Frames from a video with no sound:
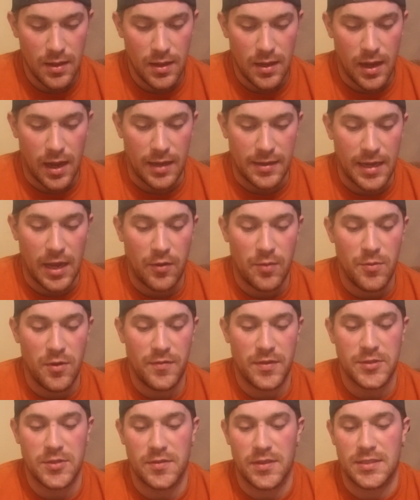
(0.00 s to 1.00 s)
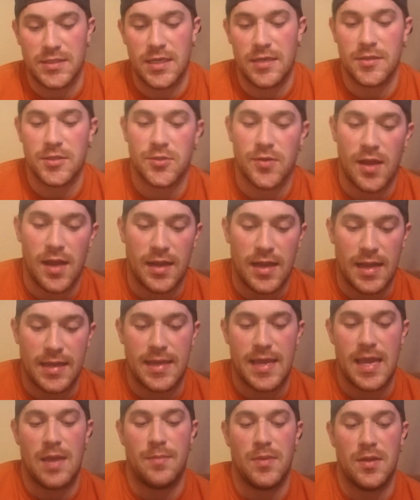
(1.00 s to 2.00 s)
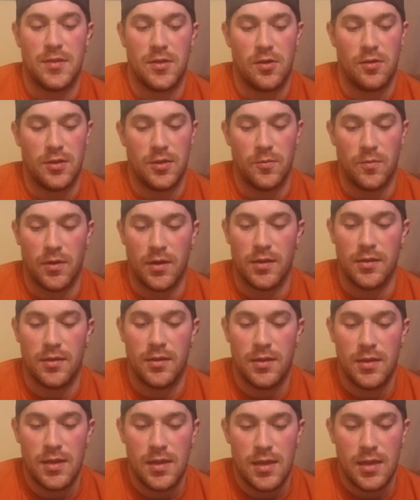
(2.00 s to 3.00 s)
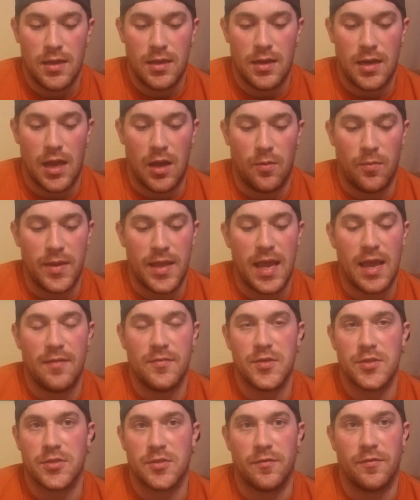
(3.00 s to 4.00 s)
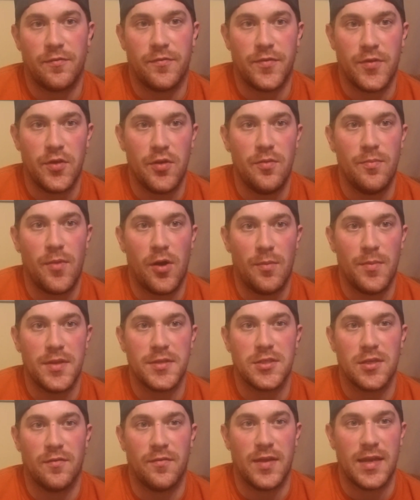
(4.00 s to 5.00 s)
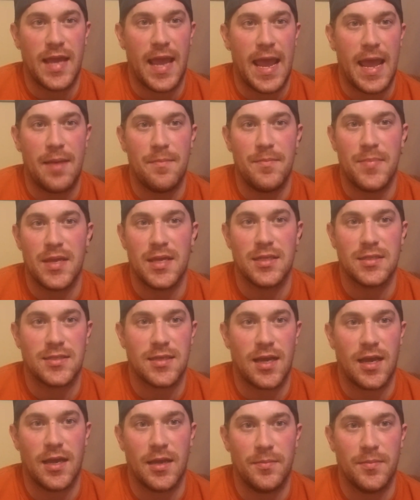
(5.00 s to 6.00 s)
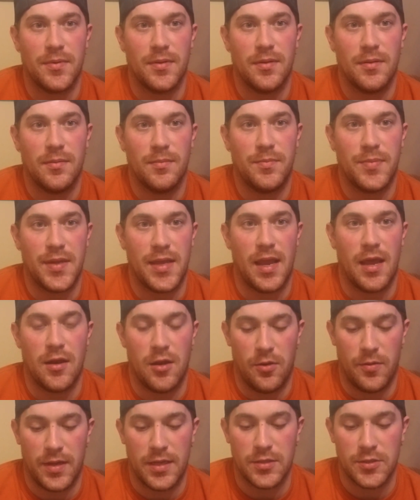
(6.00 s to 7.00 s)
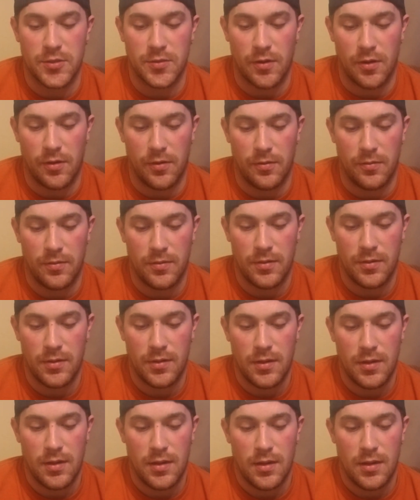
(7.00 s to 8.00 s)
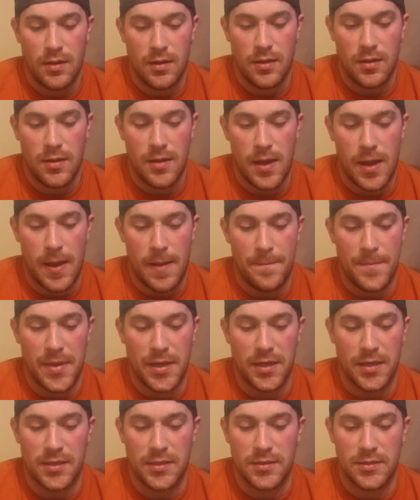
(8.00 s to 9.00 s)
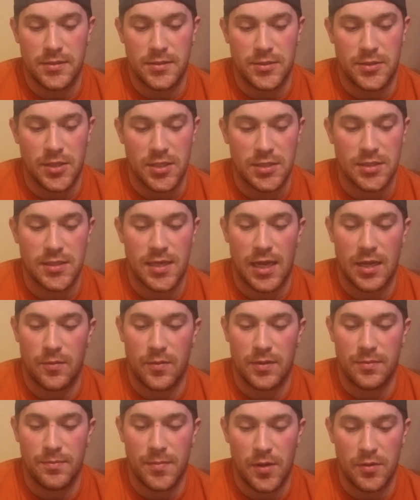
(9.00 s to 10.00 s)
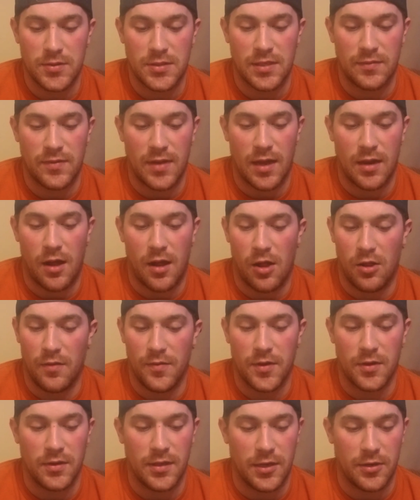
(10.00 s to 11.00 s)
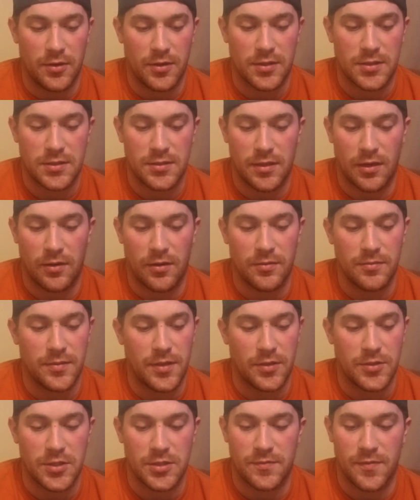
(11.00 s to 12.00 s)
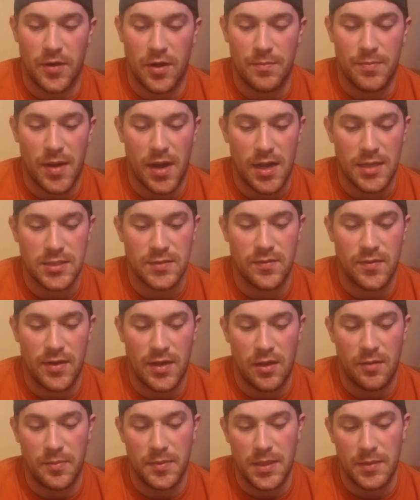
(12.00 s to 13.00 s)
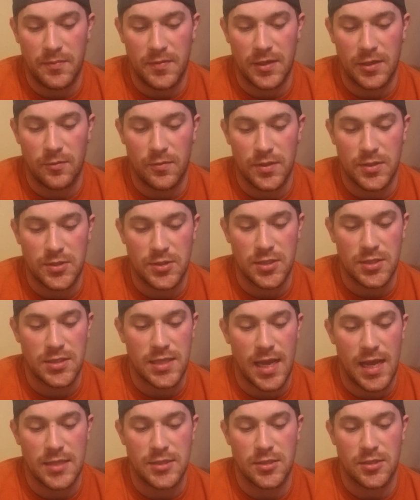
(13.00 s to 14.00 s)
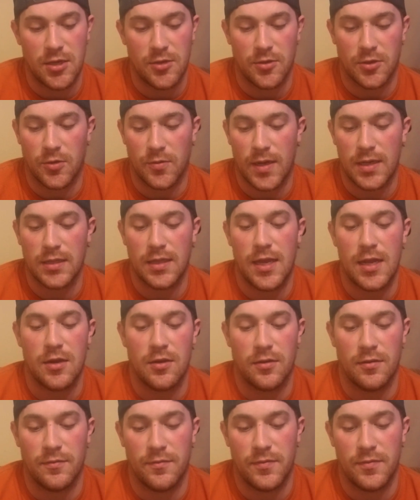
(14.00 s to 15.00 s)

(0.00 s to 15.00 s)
Now we move into the 10th track, I Can't Be the Only One. Now we have just a few moments of an ambient type piano intro, but just like with most, if not all of their lyrics, they're just very positive and uplifting, which just adds another great layer of